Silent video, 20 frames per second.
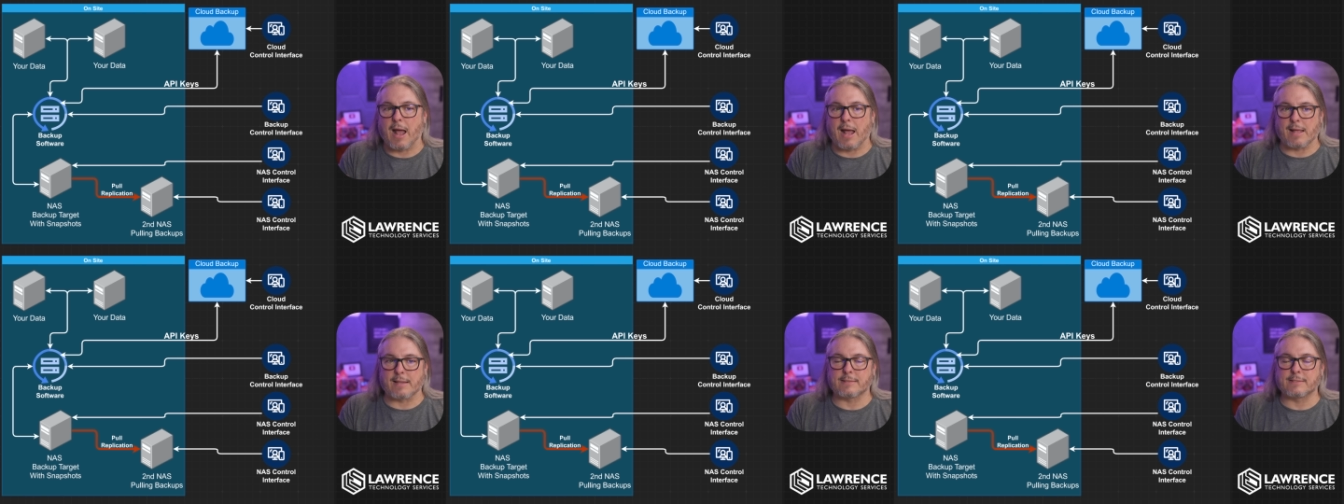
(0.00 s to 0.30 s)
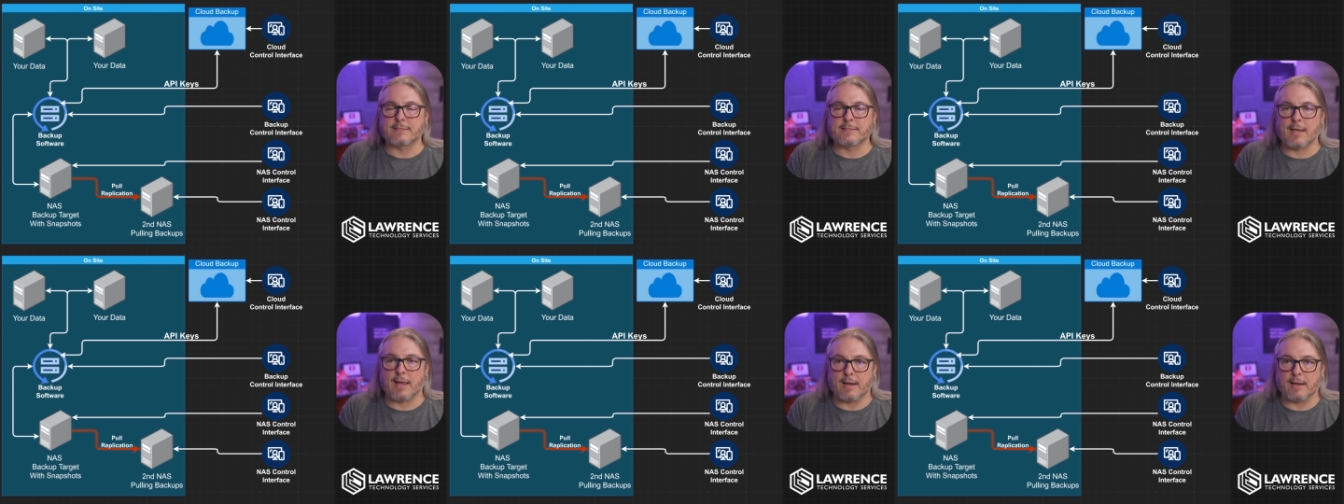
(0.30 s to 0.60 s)
on
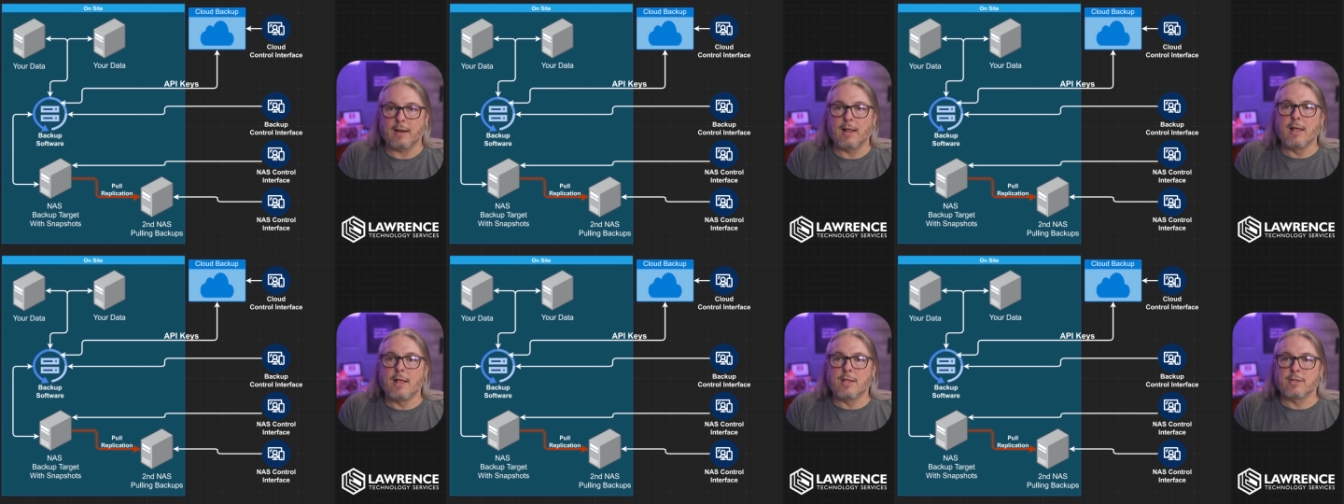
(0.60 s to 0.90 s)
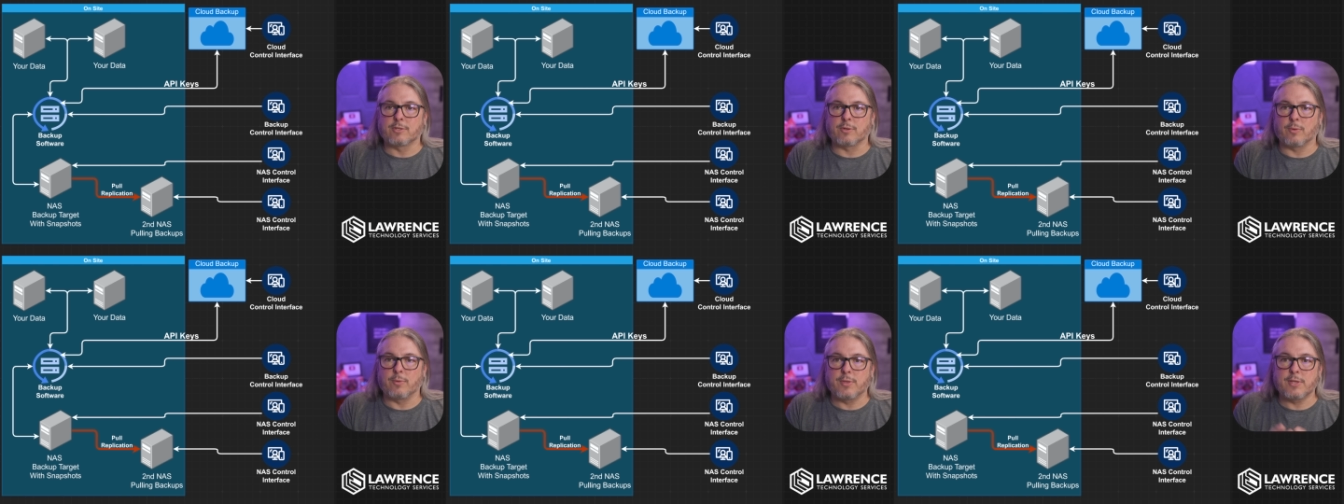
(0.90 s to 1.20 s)
site.
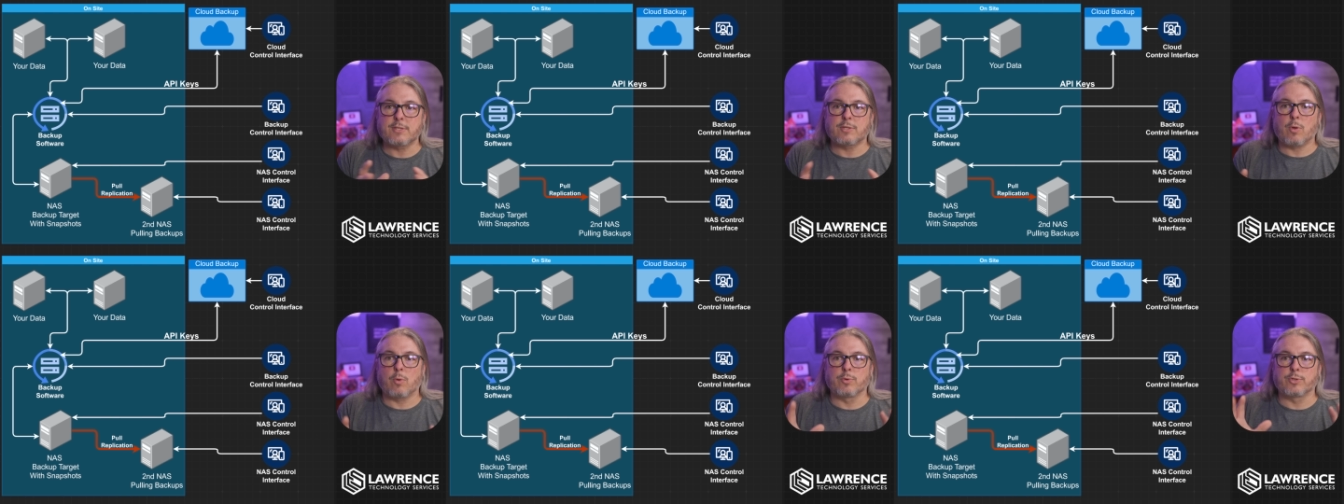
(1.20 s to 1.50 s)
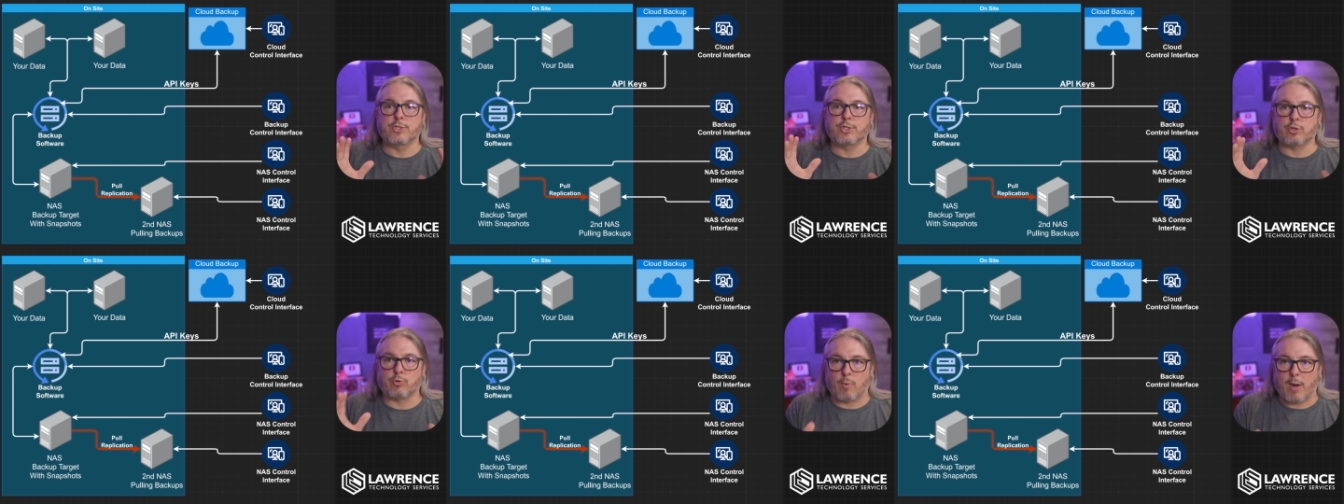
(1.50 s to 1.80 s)
So this whole
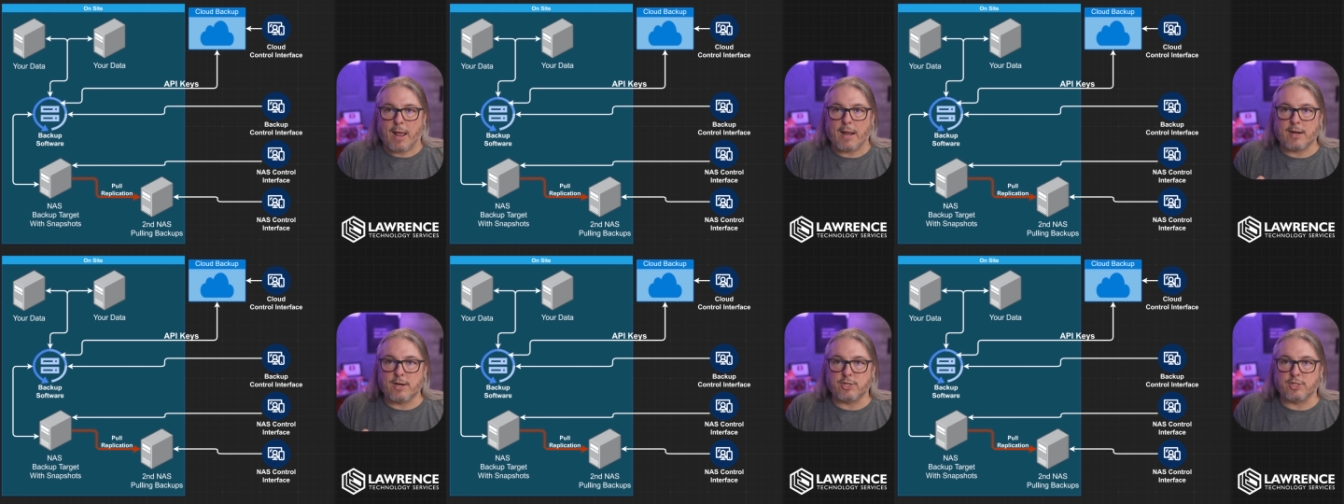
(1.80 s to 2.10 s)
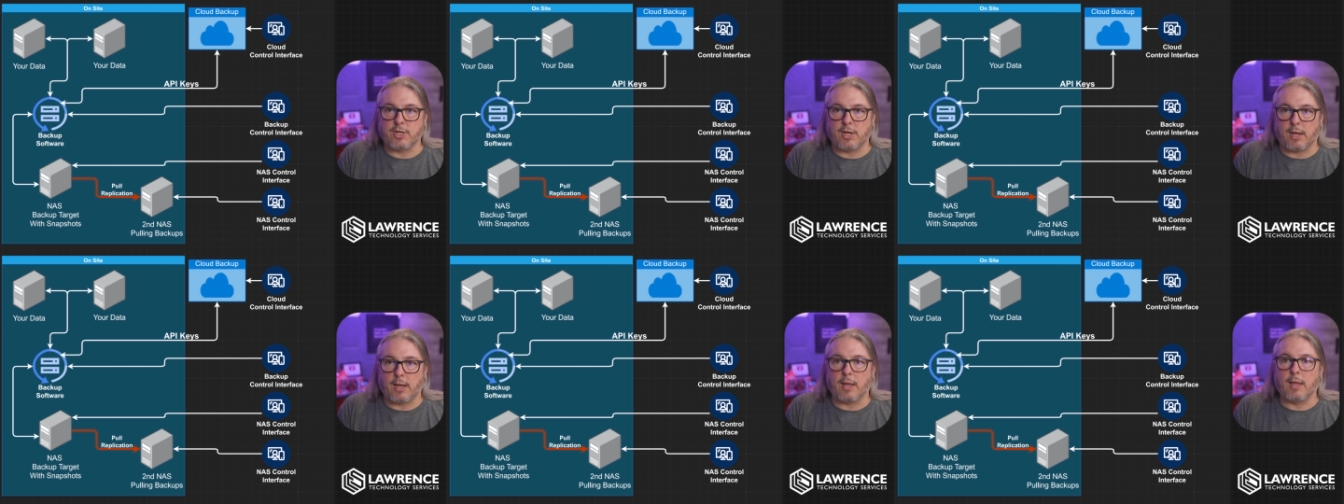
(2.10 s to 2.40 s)

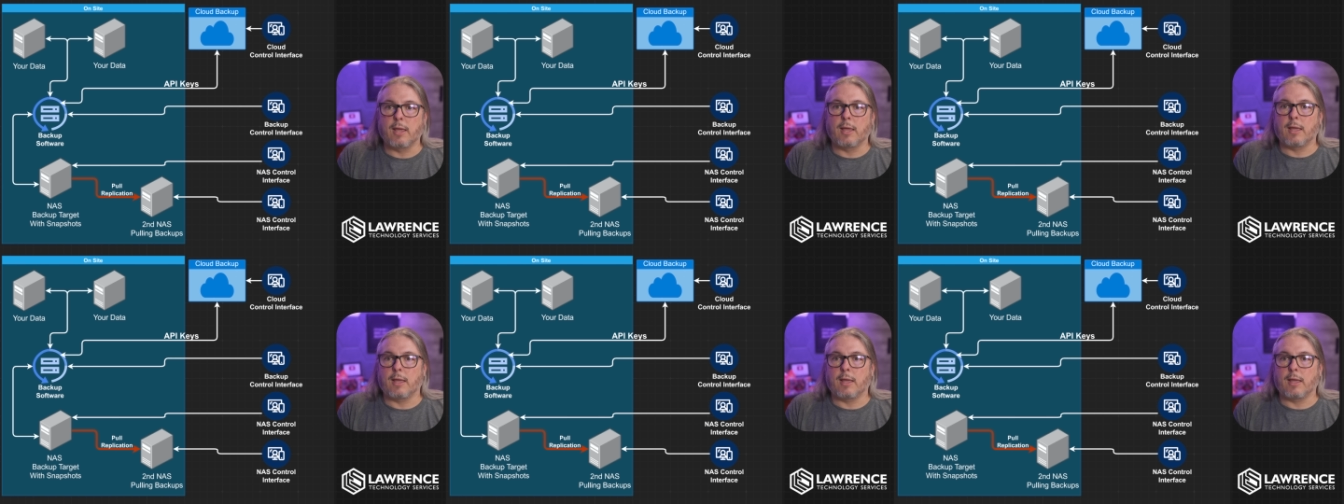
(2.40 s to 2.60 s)
strategy